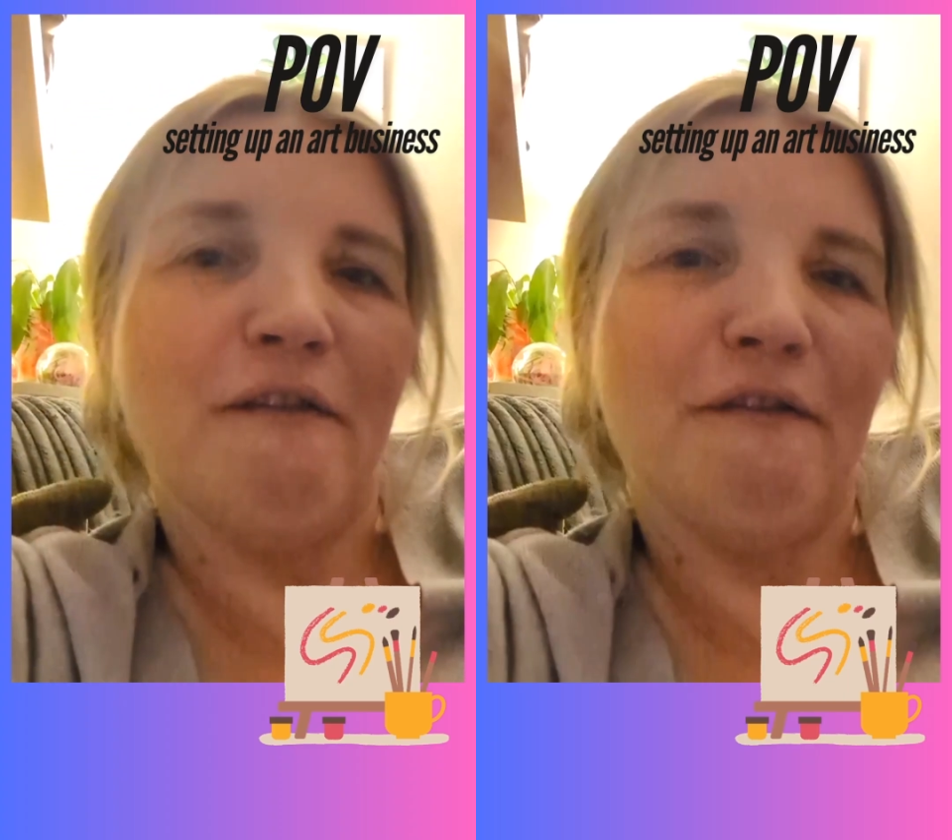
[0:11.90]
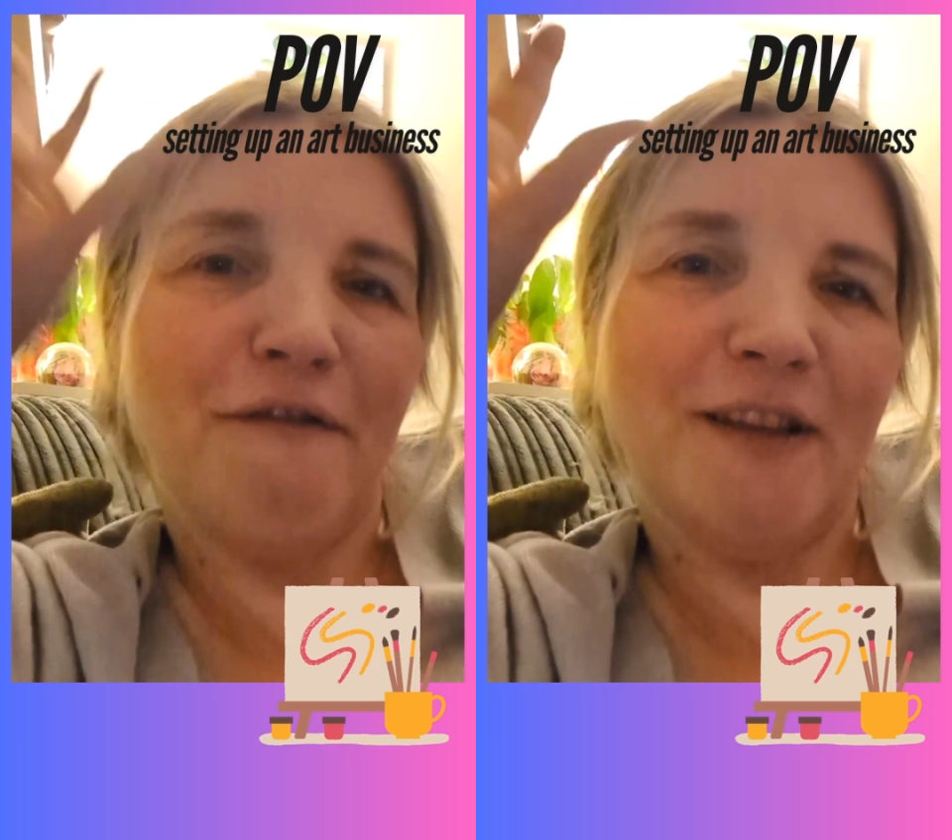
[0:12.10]

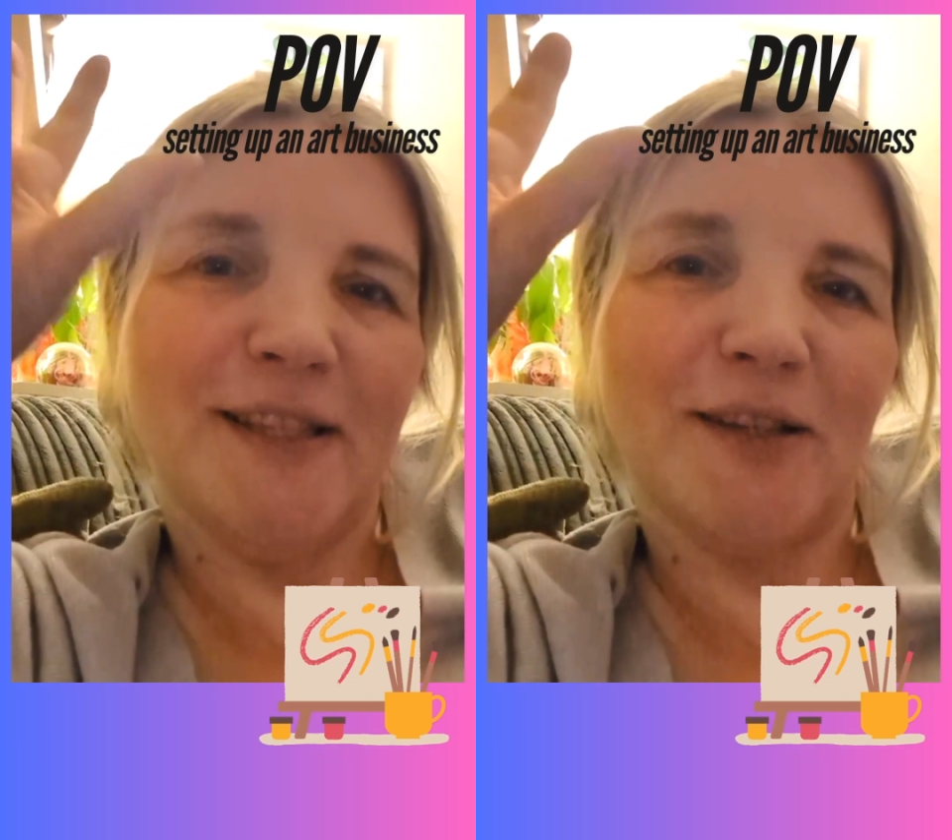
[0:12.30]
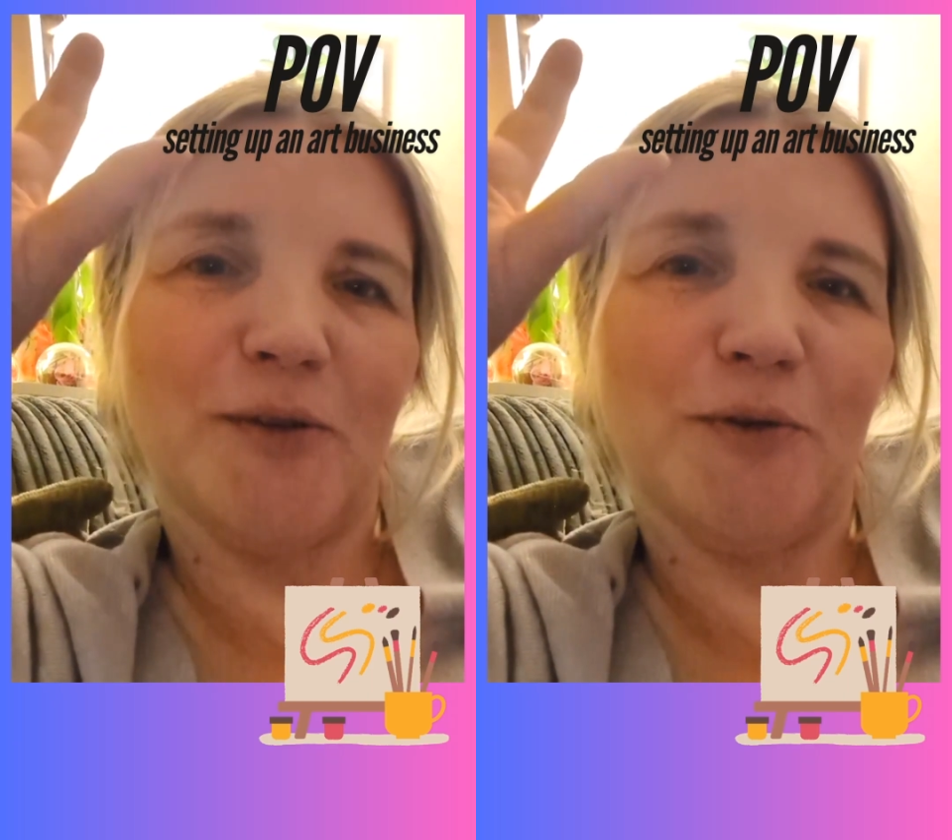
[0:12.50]

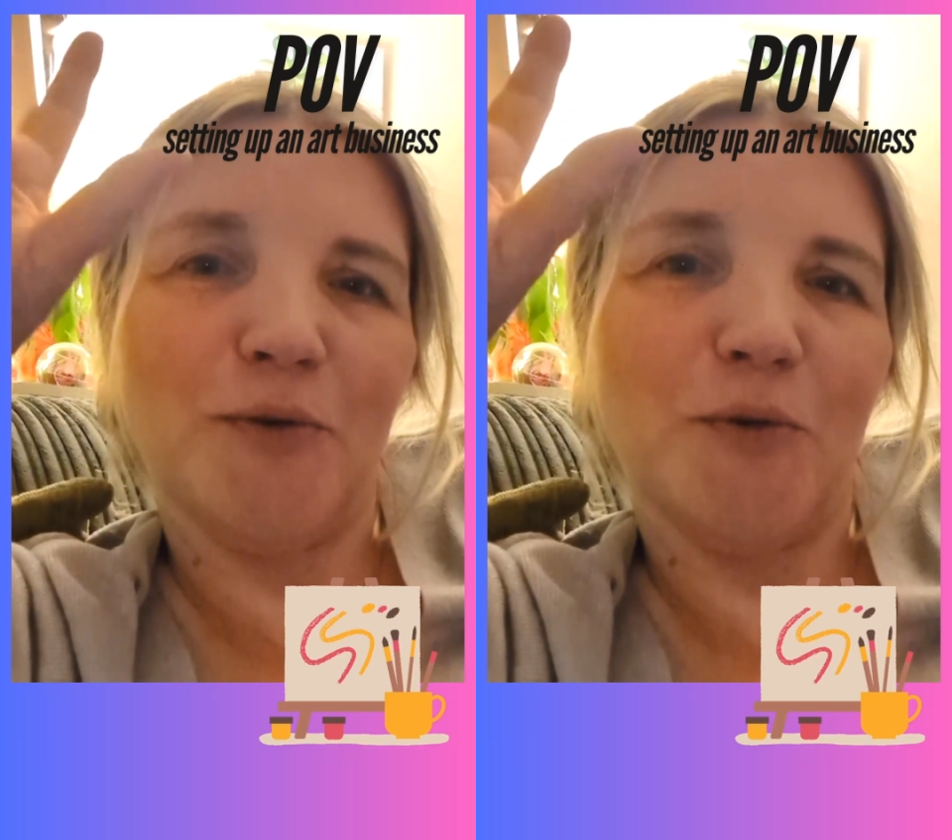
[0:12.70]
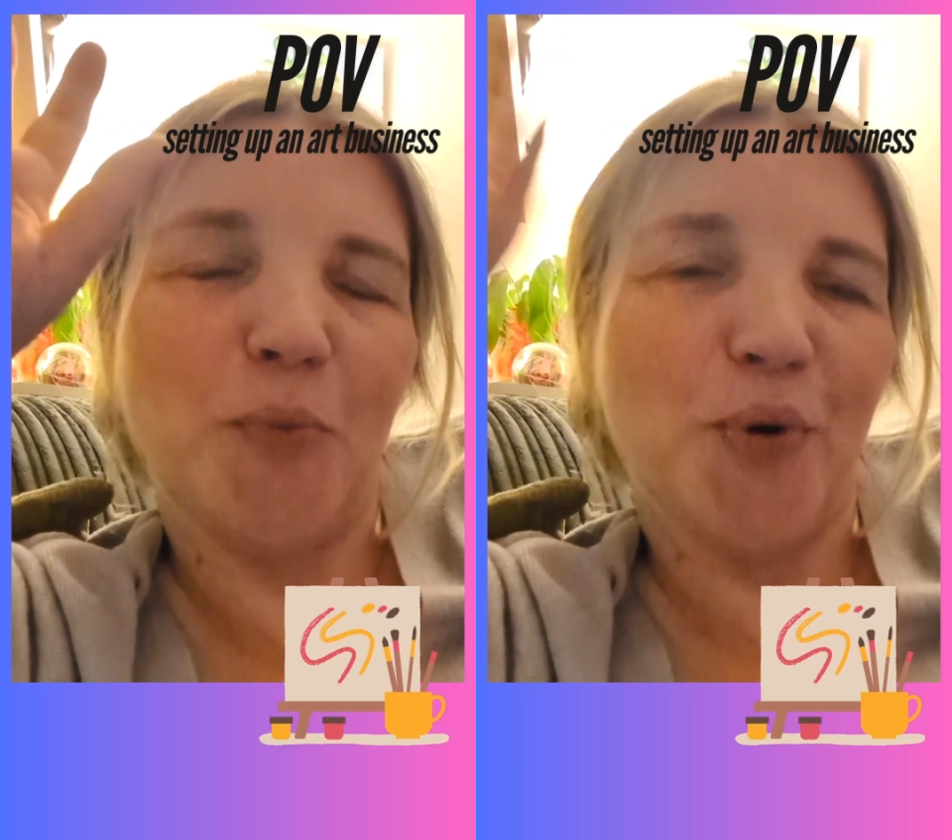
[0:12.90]

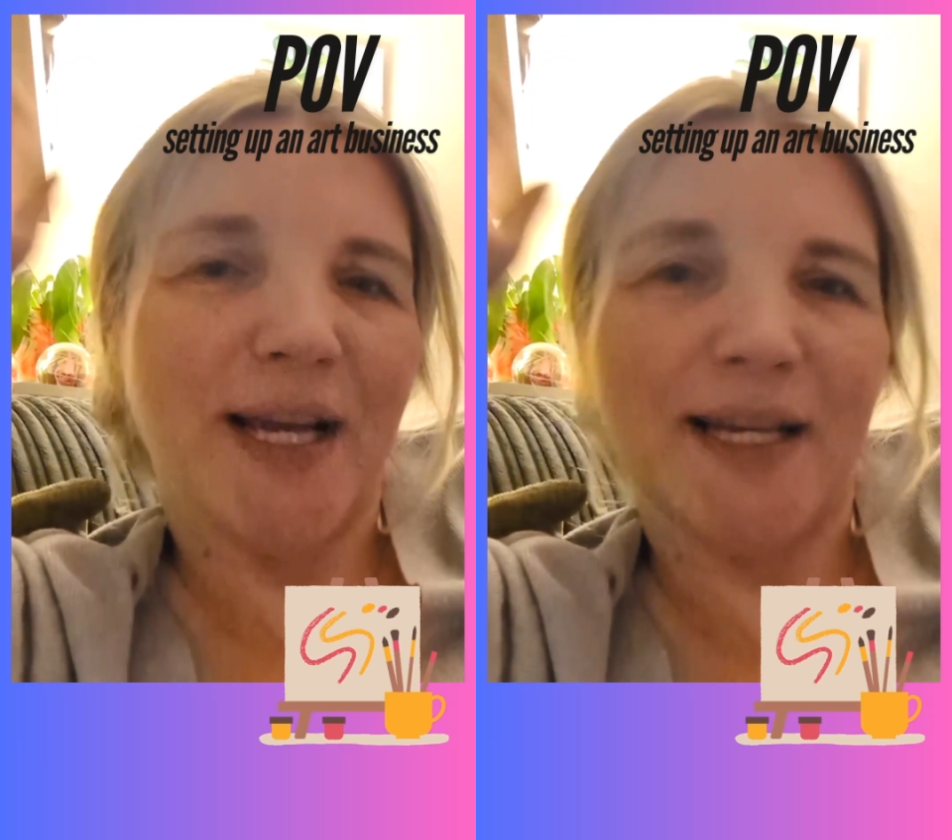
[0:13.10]
physical brick